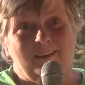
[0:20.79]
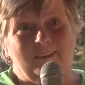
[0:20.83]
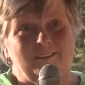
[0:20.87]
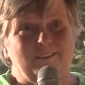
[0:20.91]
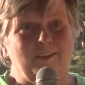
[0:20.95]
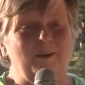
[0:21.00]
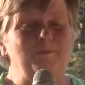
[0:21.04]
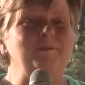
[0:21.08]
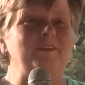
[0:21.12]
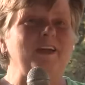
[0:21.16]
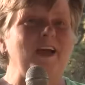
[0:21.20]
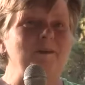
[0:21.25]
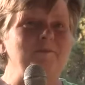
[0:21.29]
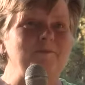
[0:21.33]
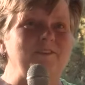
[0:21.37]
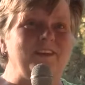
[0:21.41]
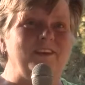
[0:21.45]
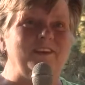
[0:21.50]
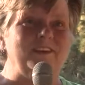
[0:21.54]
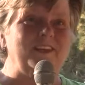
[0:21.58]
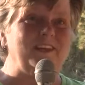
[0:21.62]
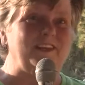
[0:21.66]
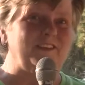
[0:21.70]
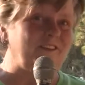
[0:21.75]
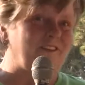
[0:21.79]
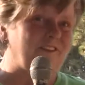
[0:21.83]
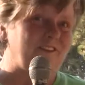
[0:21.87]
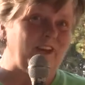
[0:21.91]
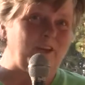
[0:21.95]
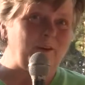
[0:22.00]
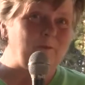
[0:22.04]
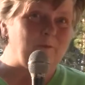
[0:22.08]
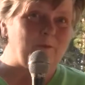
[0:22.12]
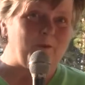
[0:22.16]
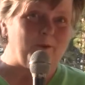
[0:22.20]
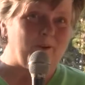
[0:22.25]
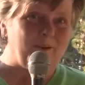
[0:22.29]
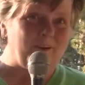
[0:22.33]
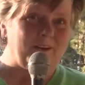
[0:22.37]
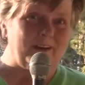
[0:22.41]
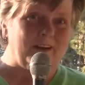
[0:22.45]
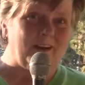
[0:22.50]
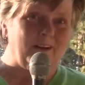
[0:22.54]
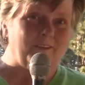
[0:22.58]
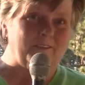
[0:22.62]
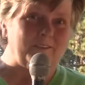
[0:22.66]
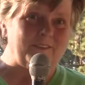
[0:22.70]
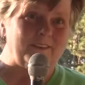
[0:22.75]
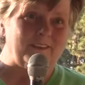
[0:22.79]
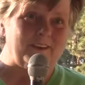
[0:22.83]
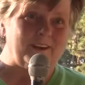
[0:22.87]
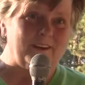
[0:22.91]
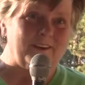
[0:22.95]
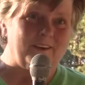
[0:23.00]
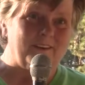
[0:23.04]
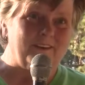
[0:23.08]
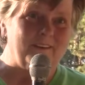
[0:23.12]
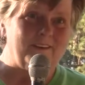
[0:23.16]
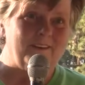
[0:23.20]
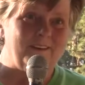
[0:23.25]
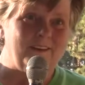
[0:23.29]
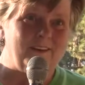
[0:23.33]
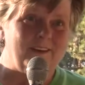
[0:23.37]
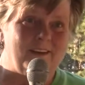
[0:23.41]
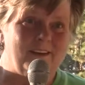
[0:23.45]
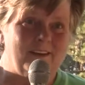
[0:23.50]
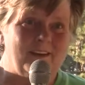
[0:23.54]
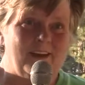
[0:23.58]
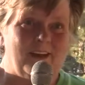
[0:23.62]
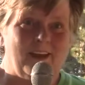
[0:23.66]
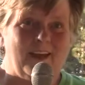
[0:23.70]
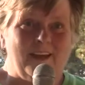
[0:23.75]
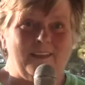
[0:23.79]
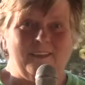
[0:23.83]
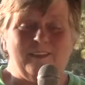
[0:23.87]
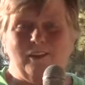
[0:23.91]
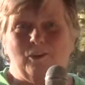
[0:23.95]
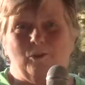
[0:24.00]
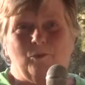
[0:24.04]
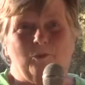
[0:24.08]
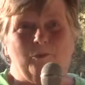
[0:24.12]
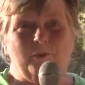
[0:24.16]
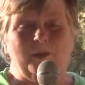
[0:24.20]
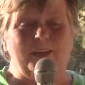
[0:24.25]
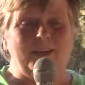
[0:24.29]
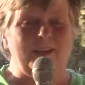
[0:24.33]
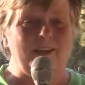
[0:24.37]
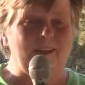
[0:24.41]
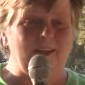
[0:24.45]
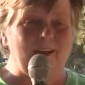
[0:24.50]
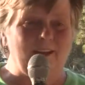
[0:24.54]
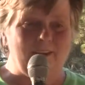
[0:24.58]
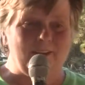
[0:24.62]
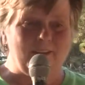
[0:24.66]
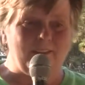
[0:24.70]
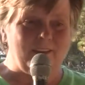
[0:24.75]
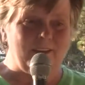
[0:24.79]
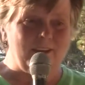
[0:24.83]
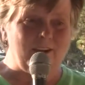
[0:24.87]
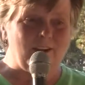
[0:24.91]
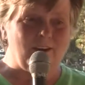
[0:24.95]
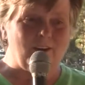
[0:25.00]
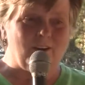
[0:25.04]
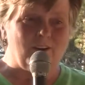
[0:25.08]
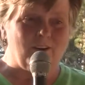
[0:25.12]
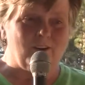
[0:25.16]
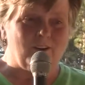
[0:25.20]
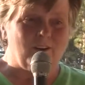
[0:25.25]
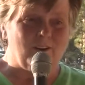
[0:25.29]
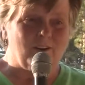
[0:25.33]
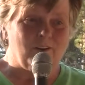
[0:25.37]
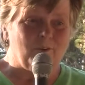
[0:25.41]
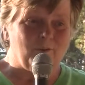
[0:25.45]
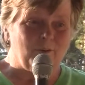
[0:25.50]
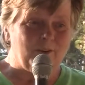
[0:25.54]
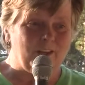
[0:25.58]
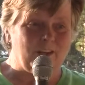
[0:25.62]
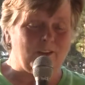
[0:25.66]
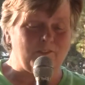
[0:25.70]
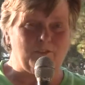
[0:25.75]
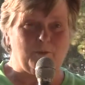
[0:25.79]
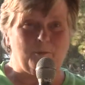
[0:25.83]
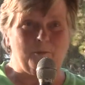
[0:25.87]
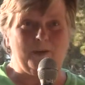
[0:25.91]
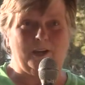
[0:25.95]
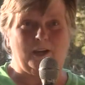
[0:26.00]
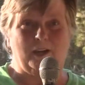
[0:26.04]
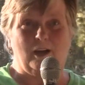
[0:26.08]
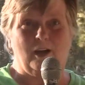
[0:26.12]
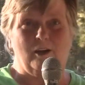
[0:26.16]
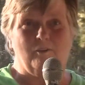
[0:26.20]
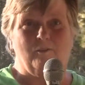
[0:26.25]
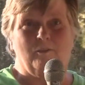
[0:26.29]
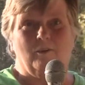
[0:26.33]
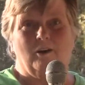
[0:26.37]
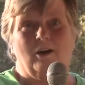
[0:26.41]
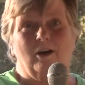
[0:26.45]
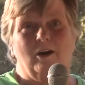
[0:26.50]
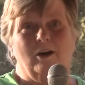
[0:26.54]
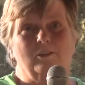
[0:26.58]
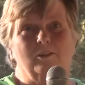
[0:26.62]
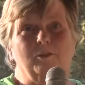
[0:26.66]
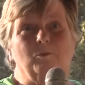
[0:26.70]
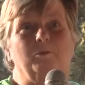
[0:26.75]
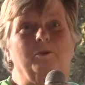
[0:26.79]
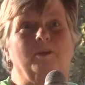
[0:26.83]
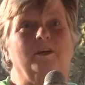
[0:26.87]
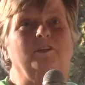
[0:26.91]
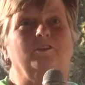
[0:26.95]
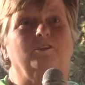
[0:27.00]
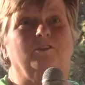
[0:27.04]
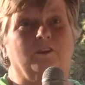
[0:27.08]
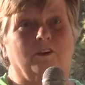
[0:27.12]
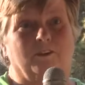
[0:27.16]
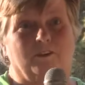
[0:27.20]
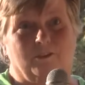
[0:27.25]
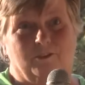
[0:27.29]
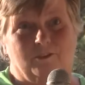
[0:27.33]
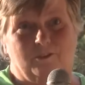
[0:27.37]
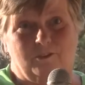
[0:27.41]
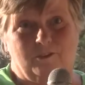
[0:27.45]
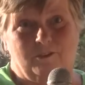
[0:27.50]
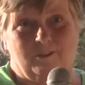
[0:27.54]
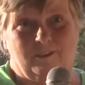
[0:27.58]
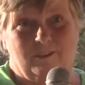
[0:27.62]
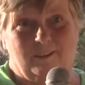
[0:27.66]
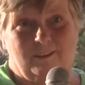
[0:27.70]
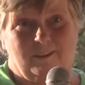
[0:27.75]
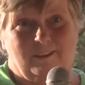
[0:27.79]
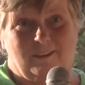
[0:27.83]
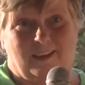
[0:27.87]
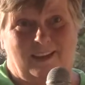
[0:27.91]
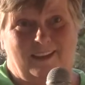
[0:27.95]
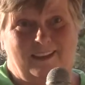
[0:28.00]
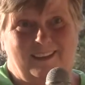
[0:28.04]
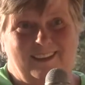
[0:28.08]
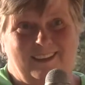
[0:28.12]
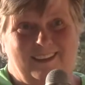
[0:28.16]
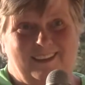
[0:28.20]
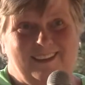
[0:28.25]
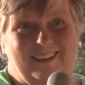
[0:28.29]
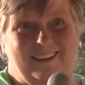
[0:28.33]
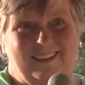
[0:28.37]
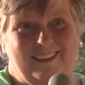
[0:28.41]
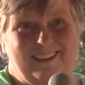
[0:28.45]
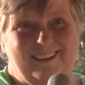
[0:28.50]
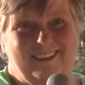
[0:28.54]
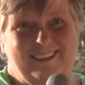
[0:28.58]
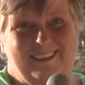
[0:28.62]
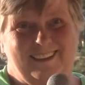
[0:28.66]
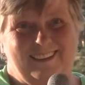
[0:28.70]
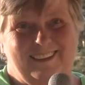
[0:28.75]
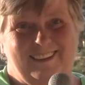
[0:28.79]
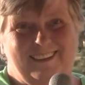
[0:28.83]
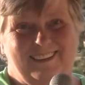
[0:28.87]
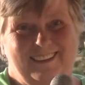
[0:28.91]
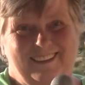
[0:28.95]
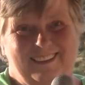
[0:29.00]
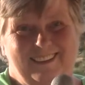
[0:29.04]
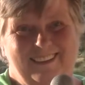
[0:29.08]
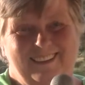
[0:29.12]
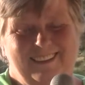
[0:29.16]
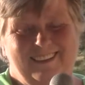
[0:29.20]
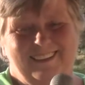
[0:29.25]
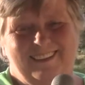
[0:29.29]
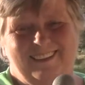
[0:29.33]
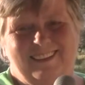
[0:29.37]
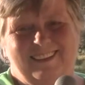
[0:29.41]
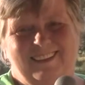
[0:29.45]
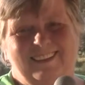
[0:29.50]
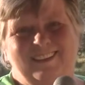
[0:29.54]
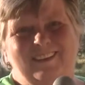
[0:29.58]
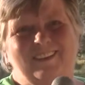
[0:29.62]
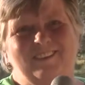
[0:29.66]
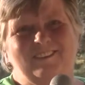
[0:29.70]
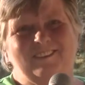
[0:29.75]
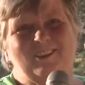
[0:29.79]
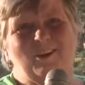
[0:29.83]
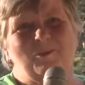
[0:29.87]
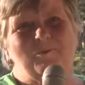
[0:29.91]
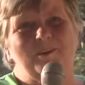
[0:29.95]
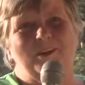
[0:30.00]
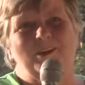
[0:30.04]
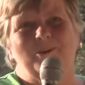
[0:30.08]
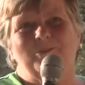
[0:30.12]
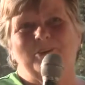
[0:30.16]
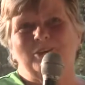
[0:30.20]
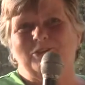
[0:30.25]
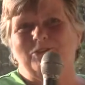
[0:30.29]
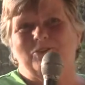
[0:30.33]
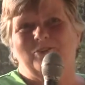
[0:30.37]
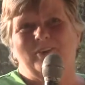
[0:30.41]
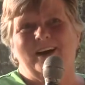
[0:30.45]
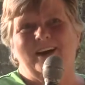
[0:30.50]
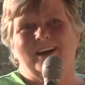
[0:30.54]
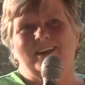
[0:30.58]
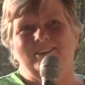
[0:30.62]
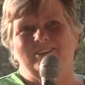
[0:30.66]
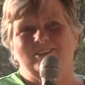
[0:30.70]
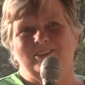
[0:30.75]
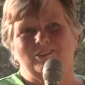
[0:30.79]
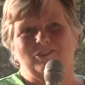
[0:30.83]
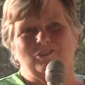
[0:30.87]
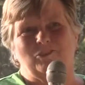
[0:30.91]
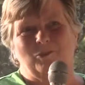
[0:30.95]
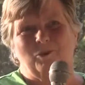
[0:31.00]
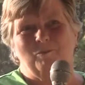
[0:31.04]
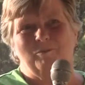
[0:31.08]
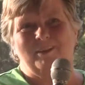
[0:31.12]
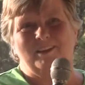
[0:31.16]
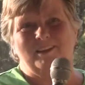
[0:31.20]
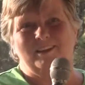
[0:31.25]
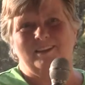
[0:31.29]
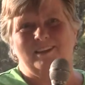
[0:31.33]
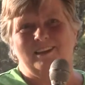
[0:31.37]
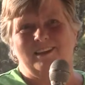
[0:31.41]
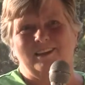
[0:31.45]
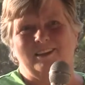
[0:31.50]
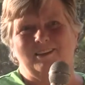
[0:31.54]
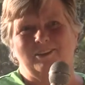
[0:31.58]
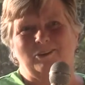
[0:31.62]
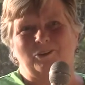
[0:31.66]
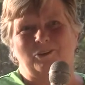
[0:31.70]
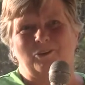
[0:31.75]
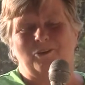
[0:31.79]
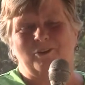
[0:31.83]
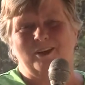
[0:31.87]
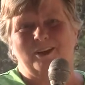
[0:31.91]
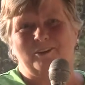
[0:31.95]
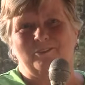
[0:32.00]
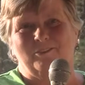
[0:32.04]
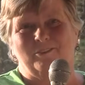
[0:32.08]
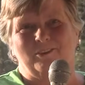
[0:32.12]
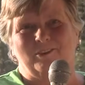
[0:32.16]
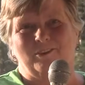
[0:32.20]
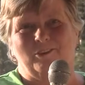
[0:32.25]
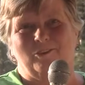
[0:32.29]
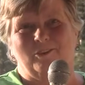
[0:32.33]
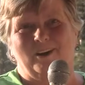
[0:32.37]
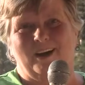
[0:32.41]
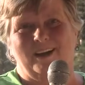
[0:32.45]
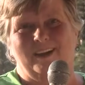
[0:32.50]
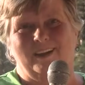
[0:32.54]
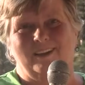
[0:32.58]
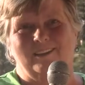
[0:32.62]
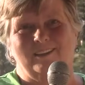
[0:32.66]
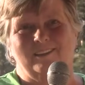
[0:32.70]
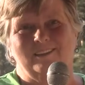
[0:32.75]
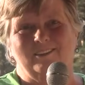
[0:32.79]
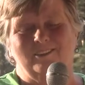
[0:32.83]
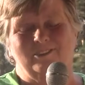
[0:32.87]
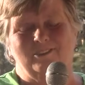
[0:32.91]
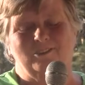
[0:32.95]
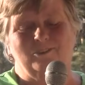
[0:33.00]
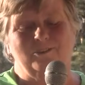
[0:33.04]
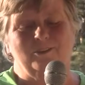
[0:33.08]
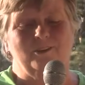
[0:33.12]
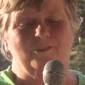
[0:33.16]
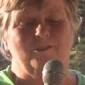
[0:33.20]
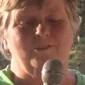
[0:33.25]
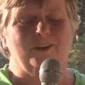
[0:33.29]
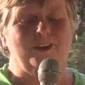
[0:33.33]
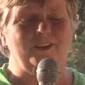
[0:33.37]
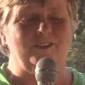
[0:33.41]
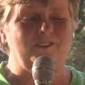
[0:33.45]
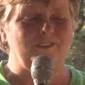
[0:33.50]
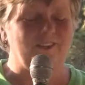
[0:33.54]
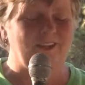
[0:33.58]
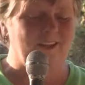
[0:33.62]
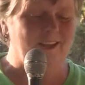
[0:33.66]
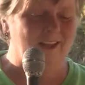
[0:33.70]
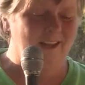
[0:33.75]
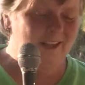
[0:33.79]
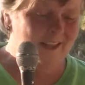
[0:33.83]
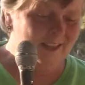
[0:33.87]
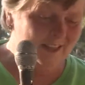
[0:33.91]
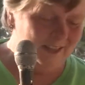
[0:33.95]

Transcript: Sometimes they'd get sunburned out there, and then when we get out of there, we'd have to pick up all the bloodsuckers. So, but it was fun, just swimming in that little creek for a while. It's refreshing.